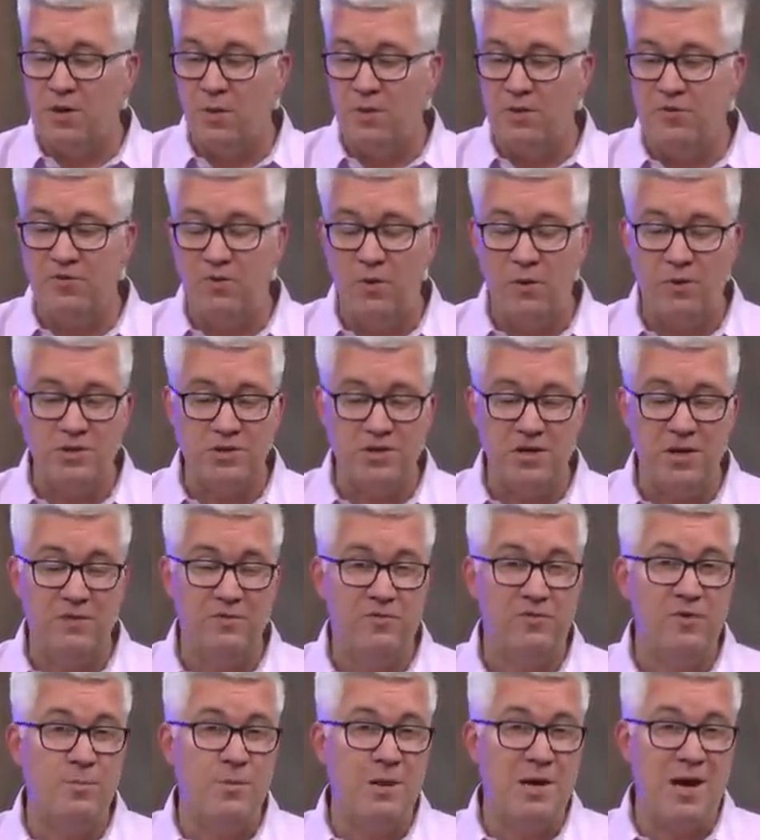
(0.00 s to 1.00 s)
I would focus on
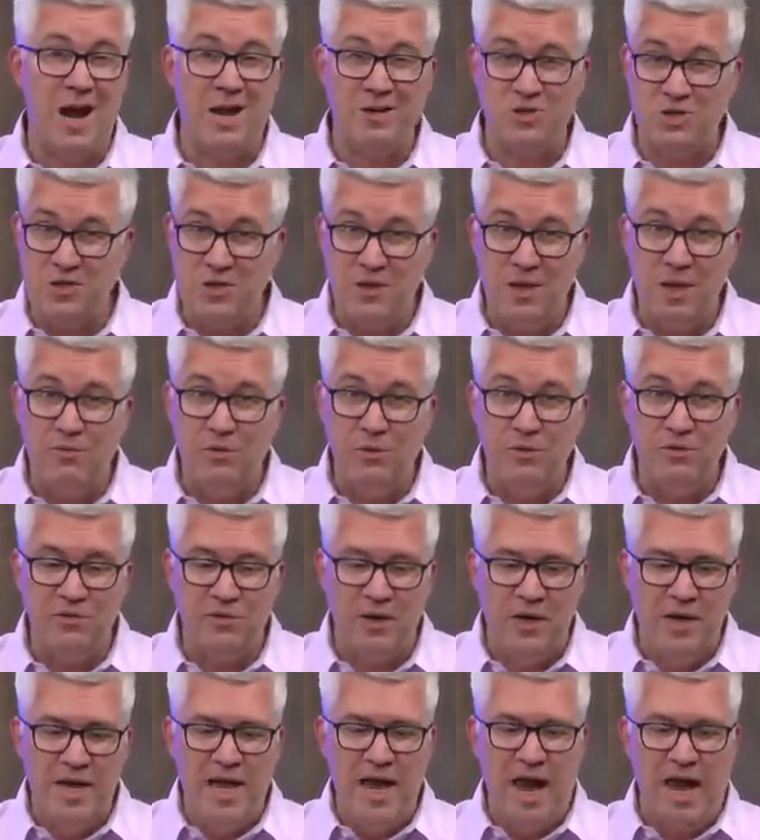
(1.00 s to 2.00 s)
Fibonacci
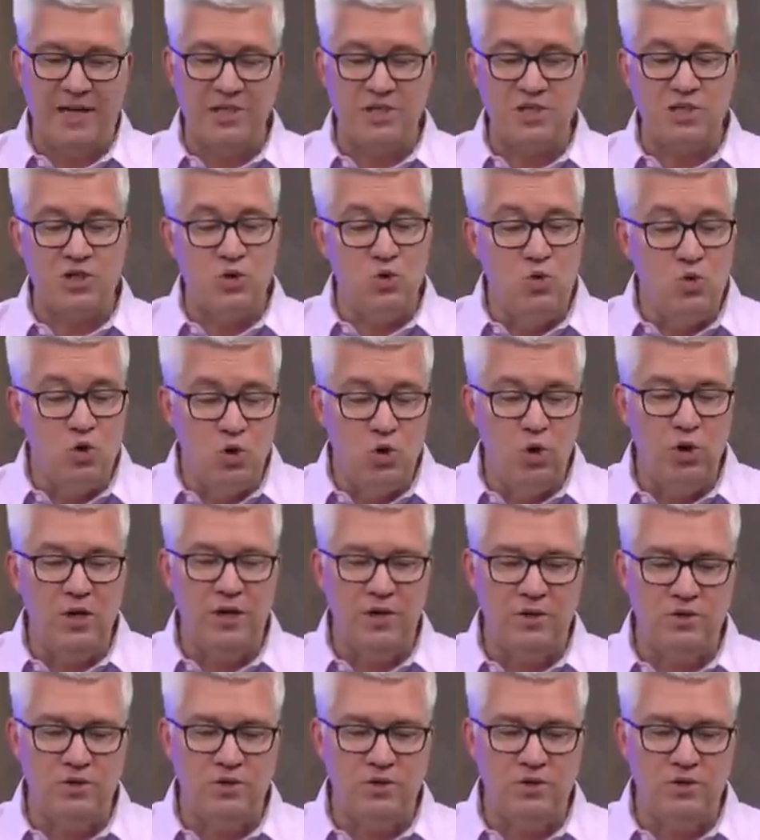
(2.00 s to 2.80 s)
levels as two good,